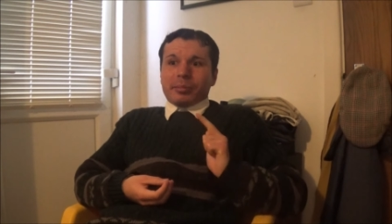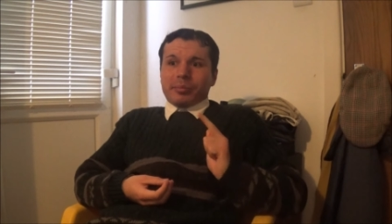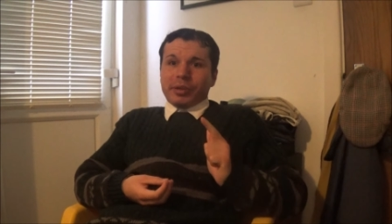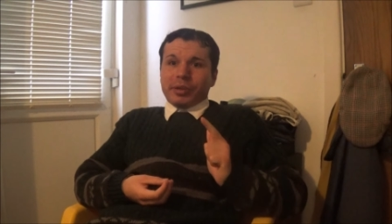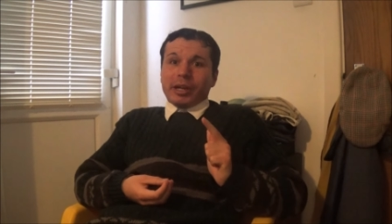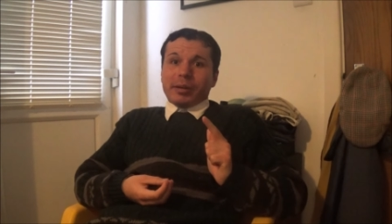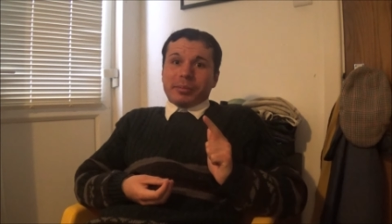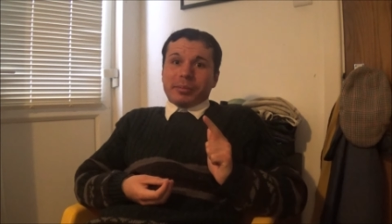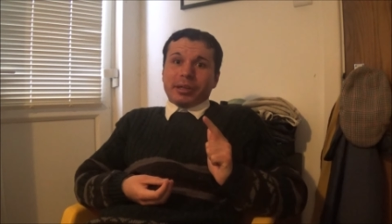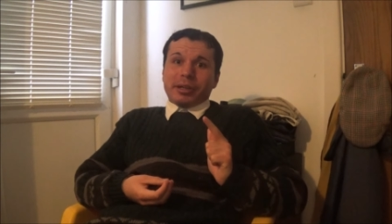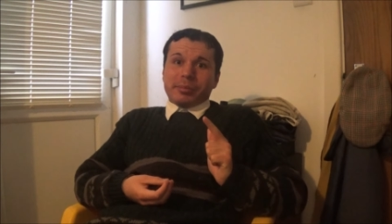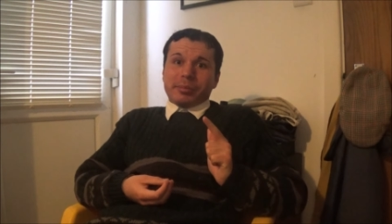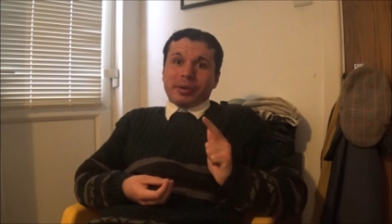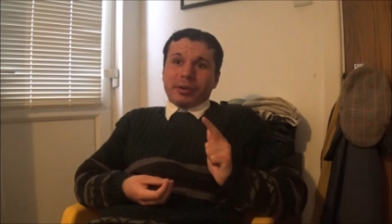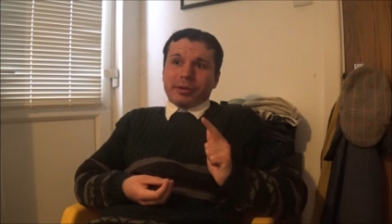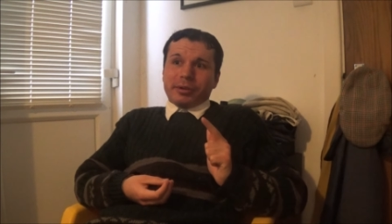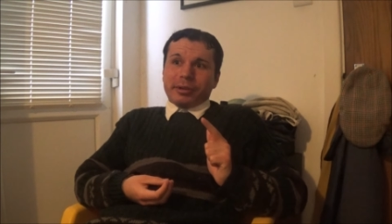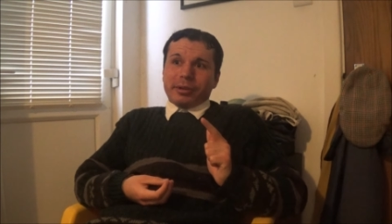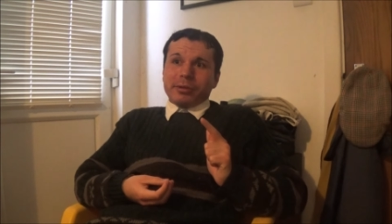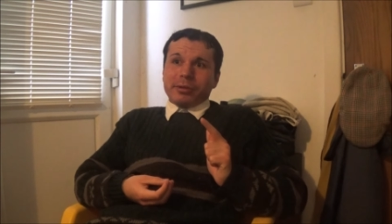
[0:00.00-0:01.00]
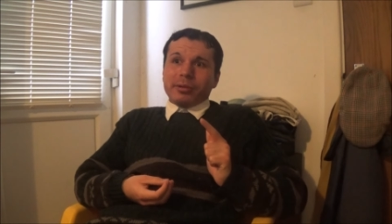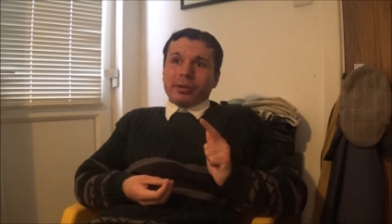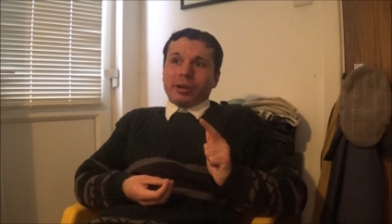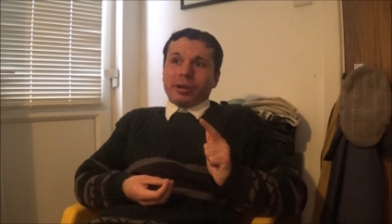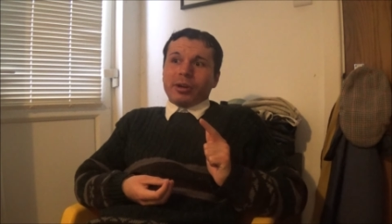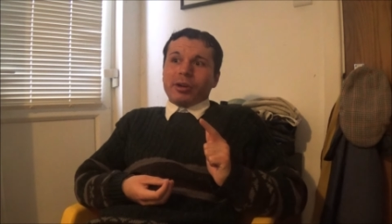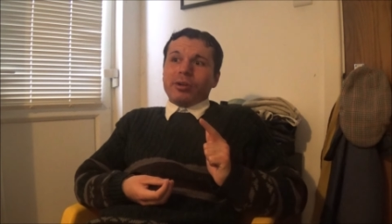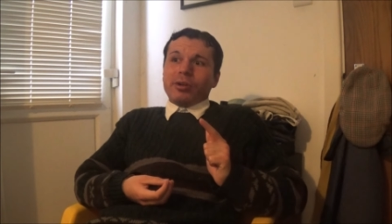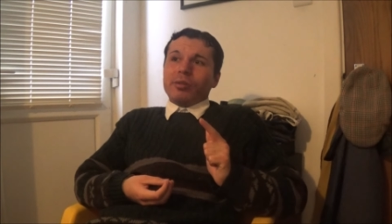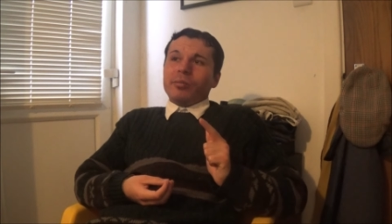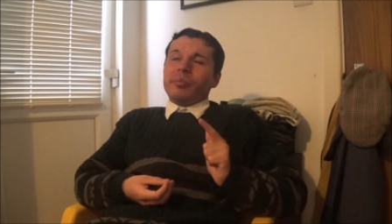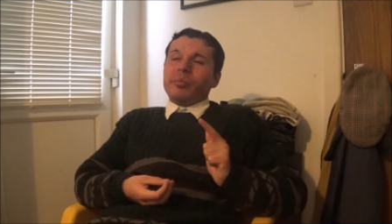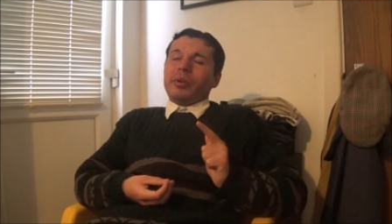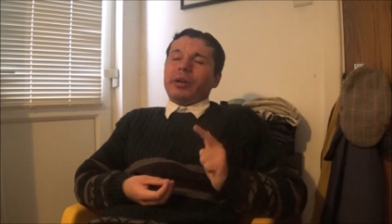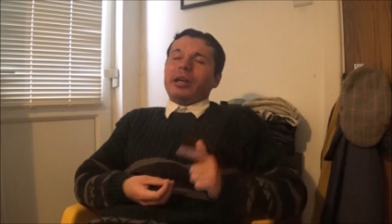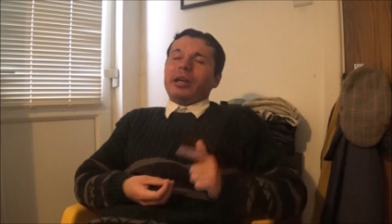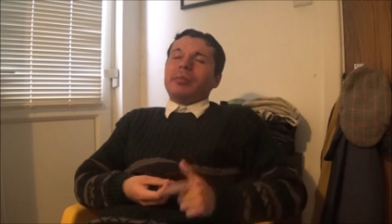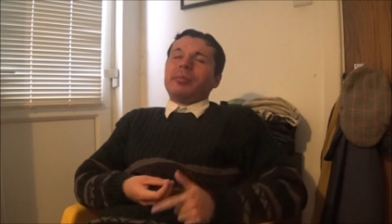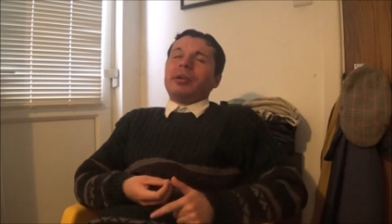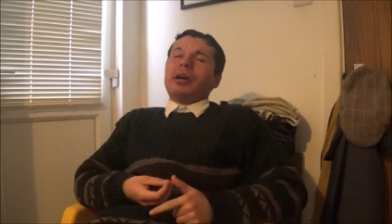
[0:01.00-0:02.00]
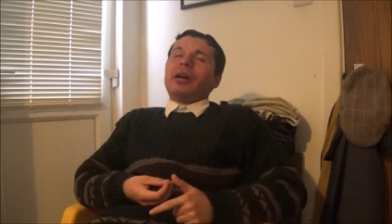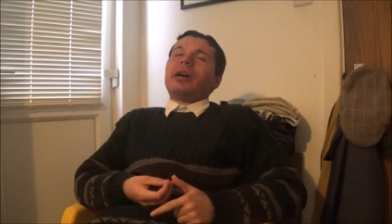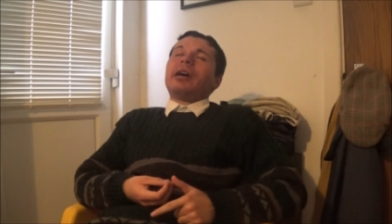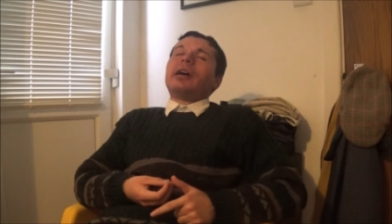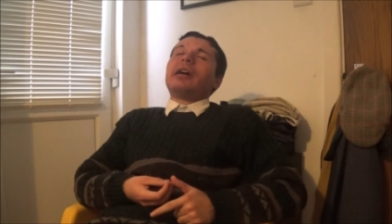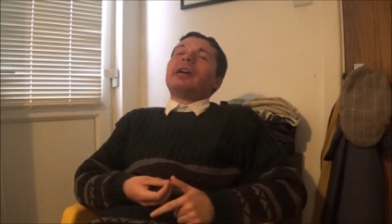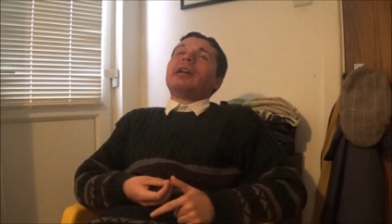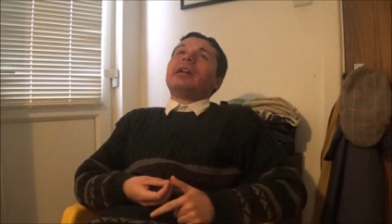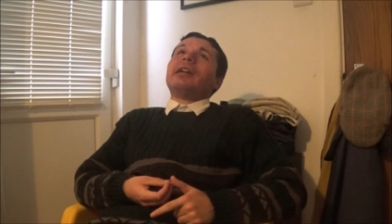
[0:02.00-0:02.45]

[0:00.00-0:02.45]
Pamela Morrow. Oh, I